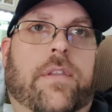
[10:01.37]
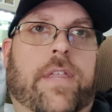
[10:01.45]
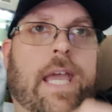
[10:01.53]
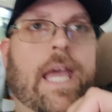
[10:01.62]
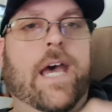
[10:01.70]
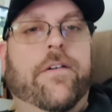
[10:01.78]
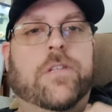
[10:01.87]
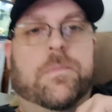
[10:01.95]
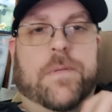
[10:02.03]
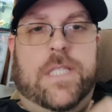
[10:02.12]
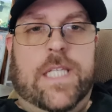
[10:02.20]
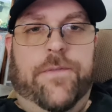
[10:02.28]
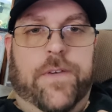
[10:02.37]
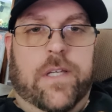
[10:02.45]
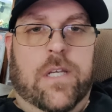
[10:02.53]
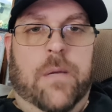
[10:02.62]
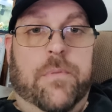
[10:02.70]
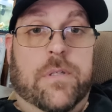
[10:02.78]
they have
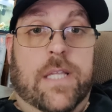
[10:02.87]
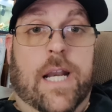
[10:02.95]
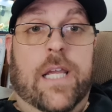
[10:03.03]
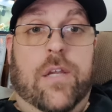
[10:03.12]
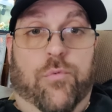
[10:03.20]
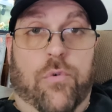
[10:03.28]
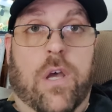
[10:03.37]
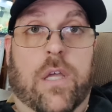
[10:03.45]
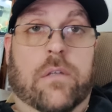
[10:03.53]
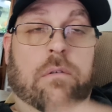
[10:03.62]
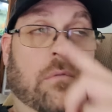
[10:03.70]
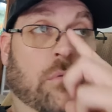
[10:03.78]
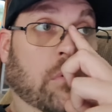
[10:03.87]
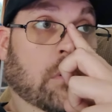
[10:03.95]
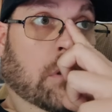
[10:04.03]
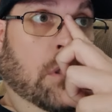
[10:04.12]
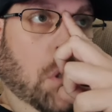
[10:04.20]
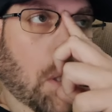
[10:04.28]
specific numbers that I can run,
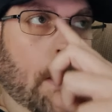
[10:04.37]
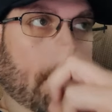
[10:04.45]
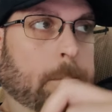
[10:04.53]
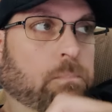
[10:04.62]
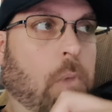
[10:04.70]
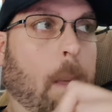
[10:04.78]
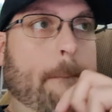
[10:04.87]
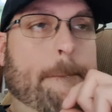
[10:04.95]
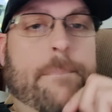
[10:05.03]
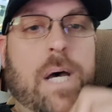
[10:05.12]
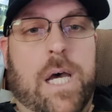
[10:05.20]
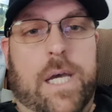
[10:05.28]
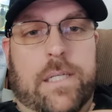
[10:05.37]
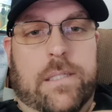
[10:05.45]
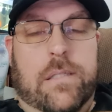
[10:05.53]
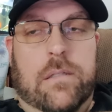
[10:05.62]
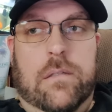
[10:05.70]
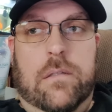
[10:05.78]

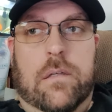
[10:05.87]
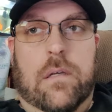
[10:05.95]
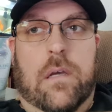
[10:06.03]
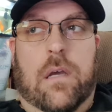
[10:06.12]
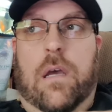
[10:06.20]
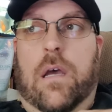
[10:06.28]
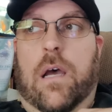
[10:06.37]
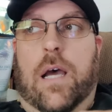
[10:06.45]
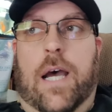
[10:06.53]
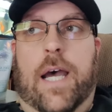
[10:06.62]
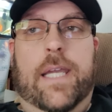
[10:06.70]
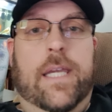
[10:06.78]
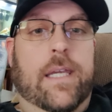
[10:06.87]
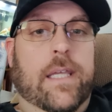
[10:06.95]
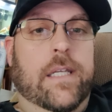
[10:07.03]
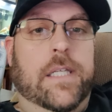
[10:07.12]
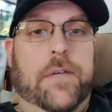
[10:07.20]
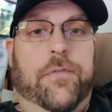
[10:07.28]
but I can
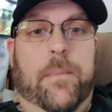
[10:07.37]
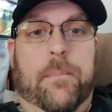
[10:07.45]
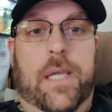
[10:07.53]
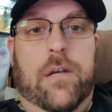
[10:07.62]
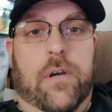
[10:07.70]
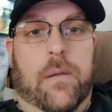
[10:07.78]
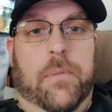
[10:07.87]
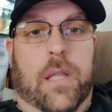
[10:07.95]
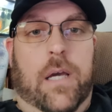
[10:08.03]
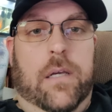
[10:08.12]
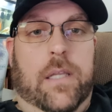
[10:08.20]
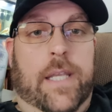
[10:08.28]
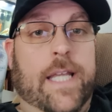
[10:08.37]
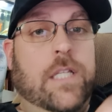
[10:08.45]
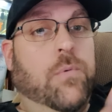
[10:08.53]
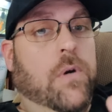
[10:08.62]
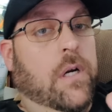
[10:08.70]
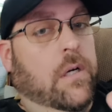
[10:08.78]
get a different metering block, and
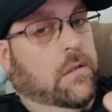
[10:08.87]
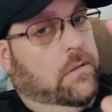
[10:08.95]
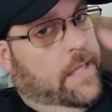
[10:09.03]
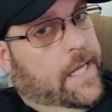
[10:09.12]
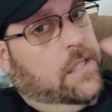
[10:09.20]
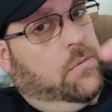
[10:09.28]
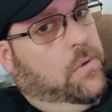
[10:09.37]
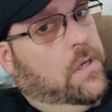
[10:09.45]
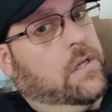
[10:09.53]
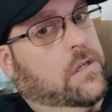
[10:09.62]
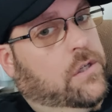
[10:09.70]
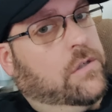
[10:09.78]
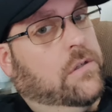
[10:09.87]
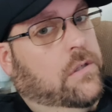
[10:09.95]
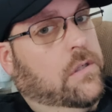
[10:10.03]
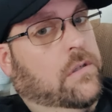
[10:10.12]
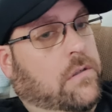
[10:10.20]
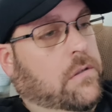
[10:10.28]
that's where that's where your
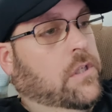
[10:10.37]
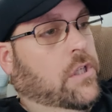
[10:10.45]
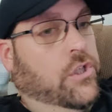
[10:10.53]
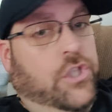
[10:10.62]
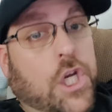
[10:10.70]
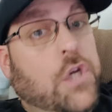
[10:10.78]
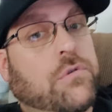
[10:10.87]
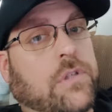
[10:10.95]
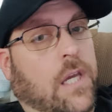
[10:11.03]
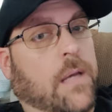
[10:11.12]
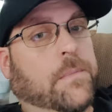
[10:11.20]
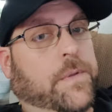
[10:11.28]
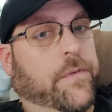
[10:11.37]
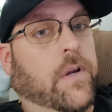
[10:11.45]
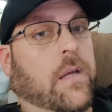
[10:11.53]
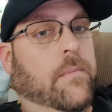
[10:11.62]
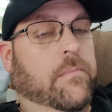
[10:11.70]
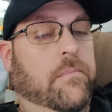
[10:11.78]
your your juice comes
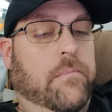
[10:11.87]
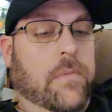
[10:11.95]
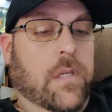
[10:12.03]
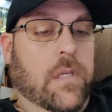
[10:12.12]
from.